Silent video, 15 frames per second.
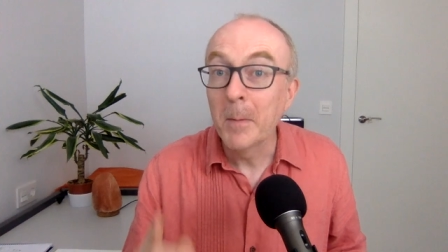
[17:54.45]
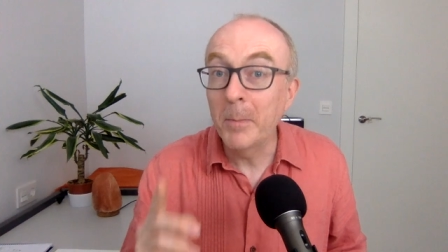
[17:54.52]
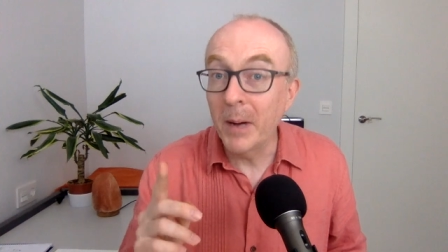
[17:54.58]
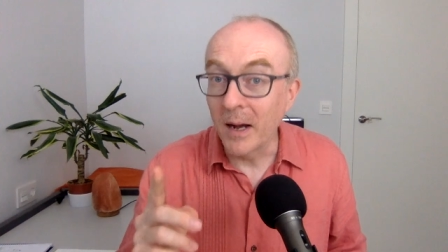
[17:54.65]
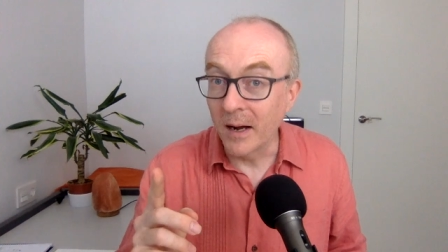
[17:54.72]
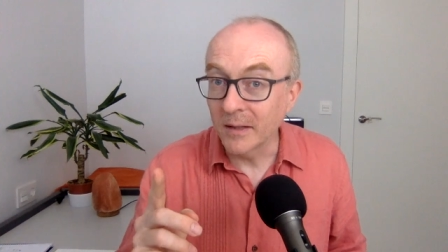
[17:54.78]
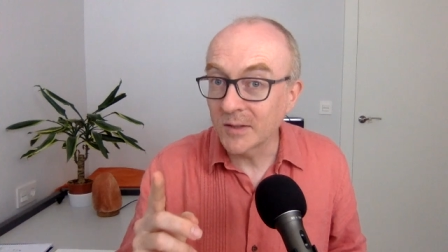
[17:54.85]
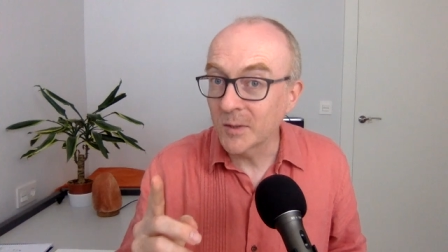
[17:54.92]

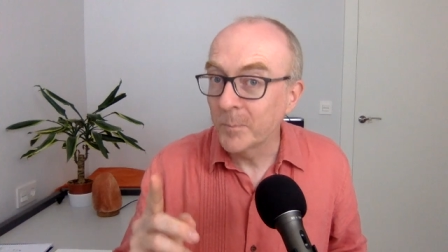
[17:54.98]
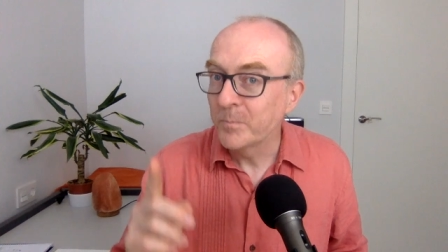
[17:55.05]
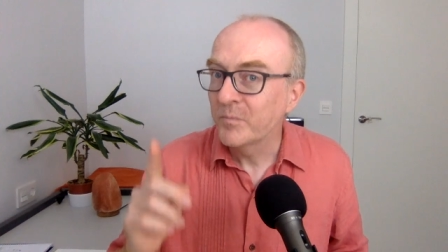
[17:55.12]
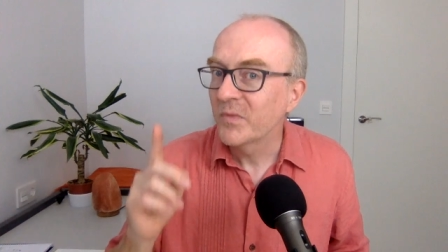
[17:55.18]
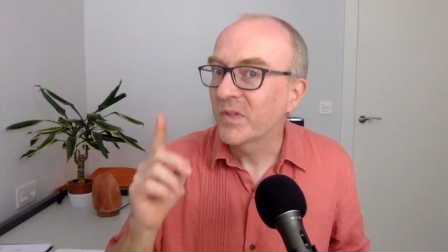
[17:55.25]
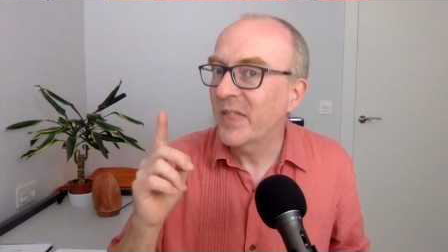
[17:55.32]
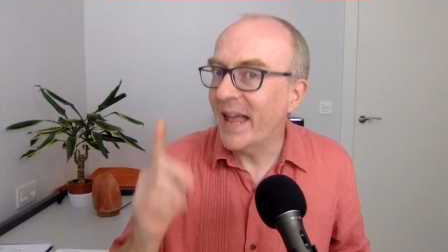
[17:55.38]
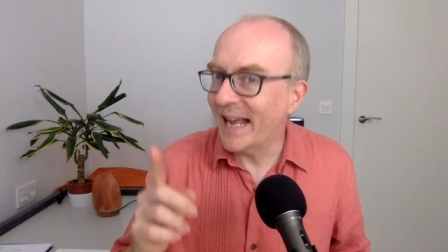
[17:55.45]
But
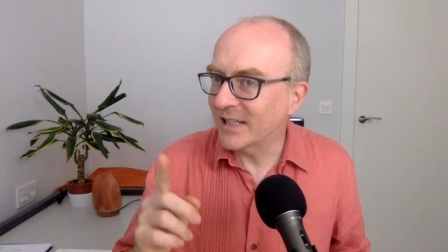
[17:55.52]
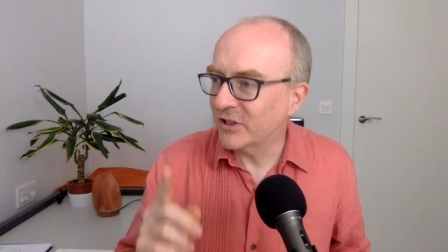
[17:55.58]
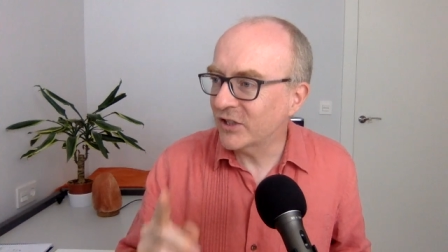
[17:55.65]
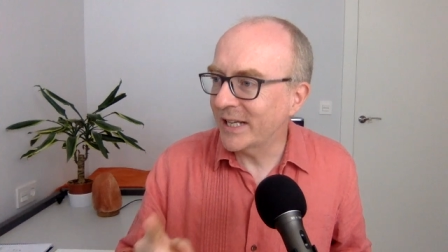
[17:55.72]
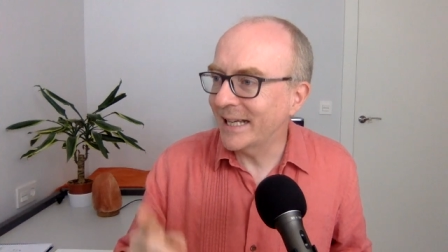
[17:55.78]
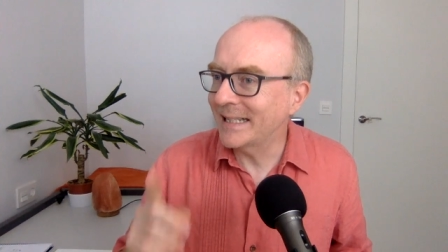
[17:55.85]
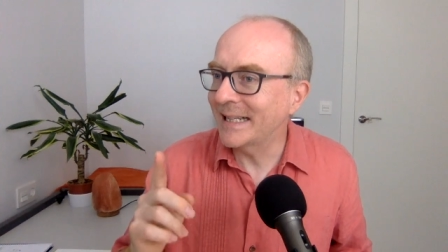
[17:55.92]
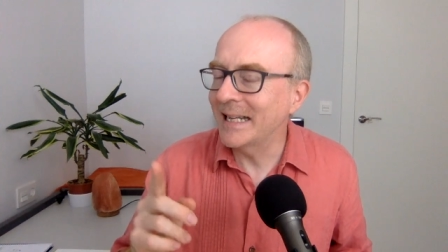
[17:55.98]
that
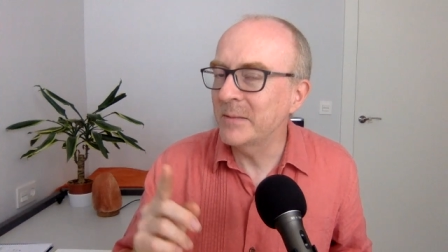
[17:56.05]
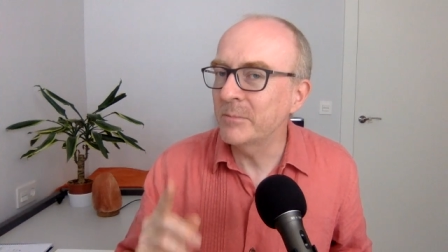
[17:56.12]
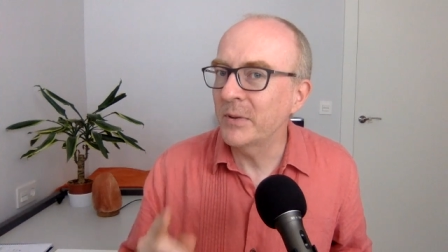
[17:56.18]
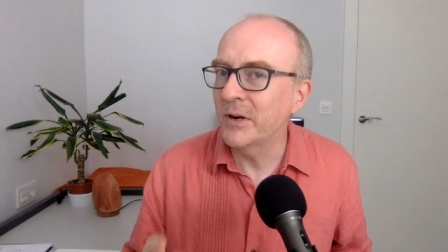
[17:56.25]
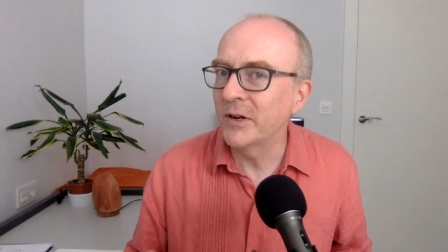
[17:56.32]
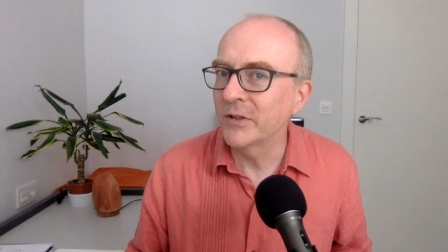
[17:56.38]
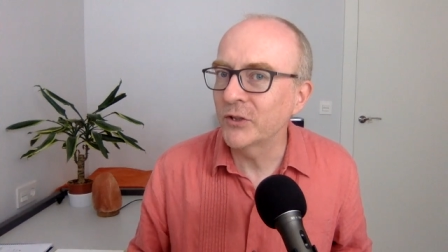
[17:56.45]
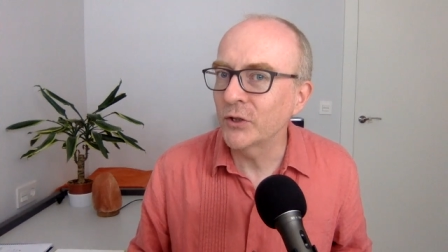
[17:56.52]
said, in
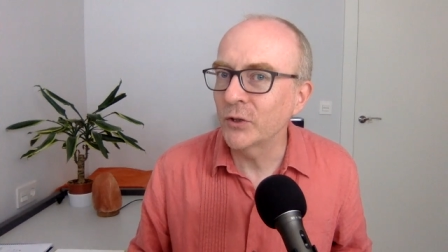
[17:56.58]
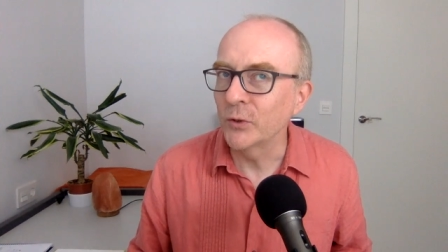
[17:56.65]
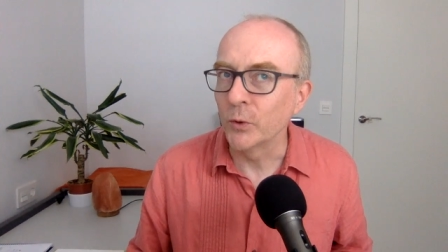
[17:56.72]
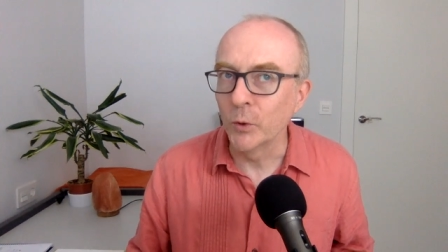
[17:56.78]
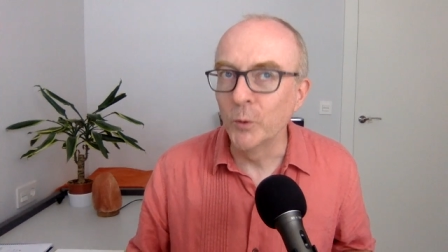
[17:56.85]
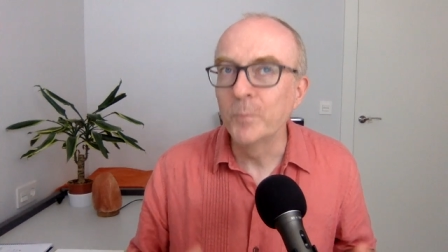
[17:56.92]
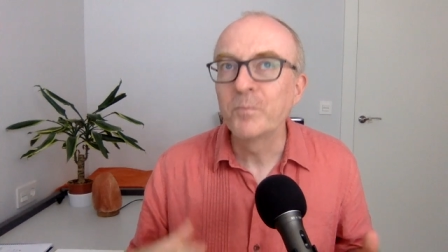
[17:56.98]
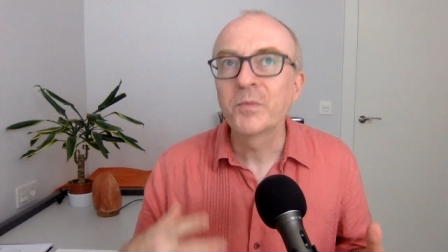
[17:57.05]
part
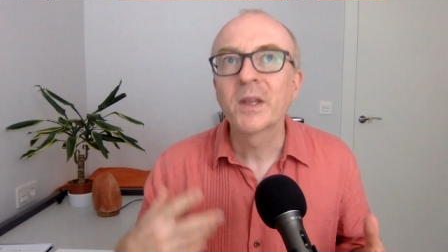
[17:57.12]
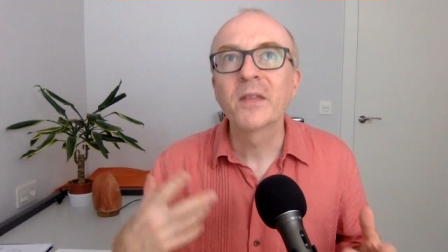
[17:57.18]
two,